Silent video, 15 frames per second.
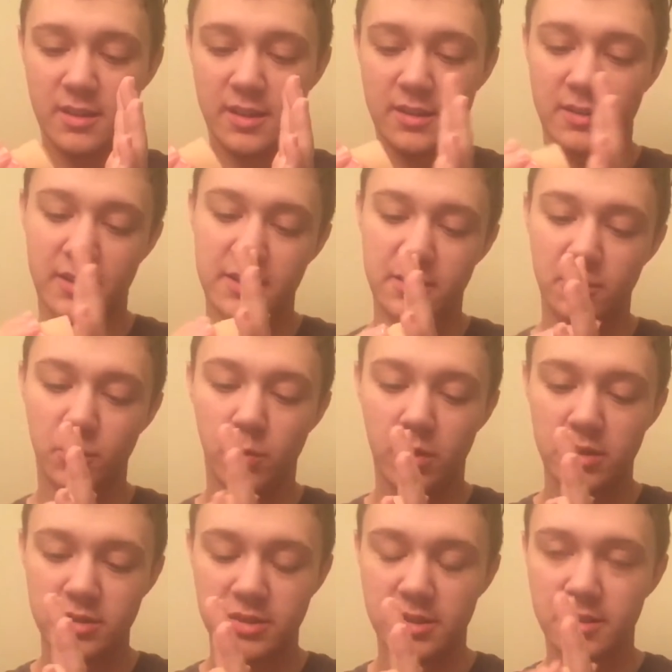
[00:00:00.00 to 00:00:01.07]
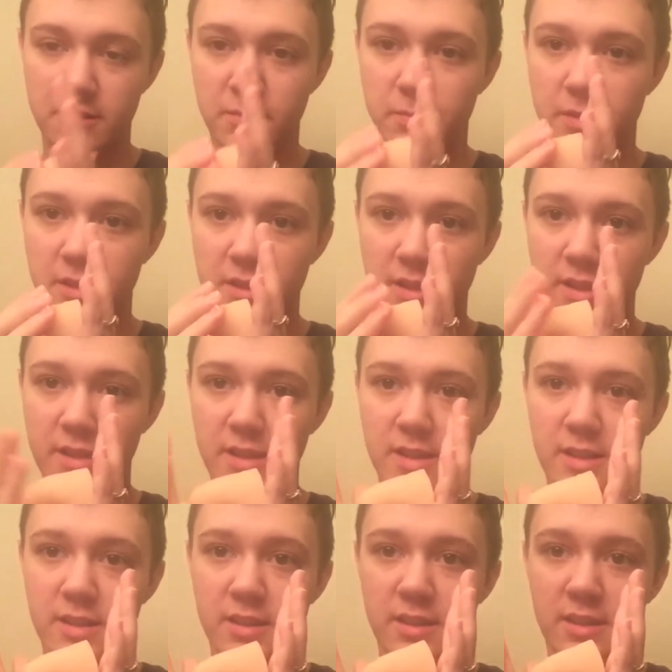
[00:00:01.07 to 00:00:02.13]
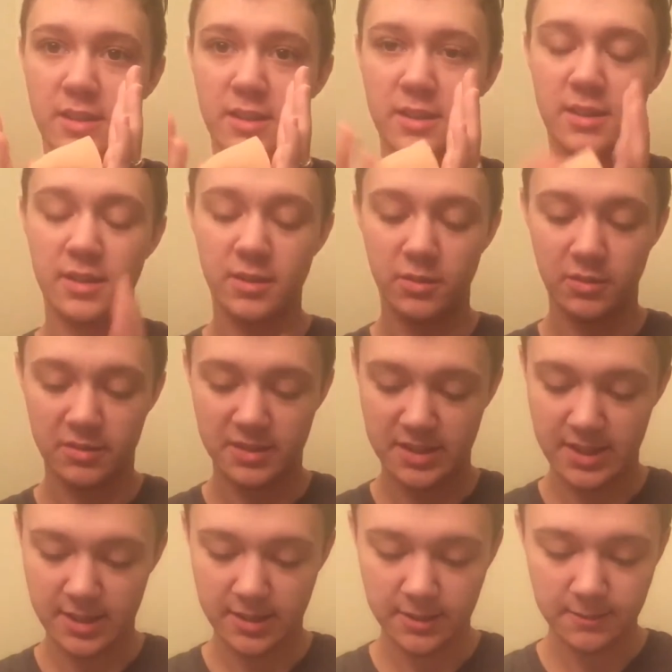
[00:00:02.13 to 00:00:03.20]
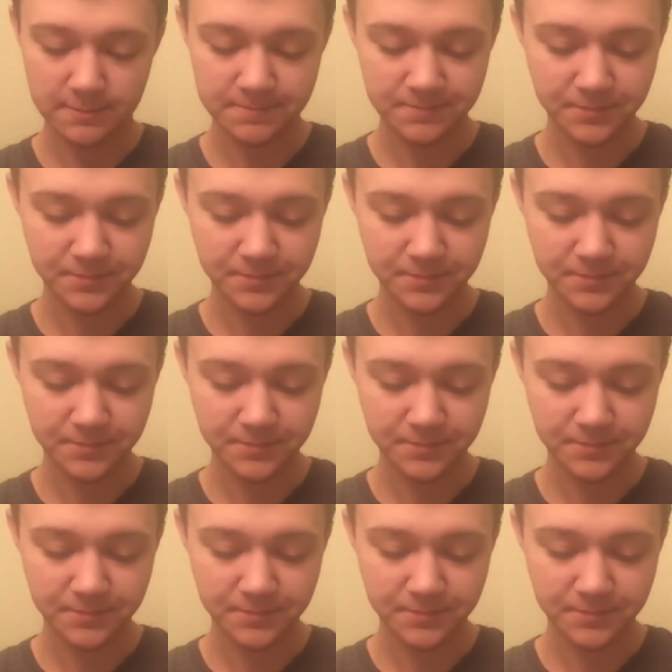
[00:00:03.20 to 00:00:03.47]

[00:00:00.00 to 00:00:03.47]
Like I said, just wash this, but like it'll stick.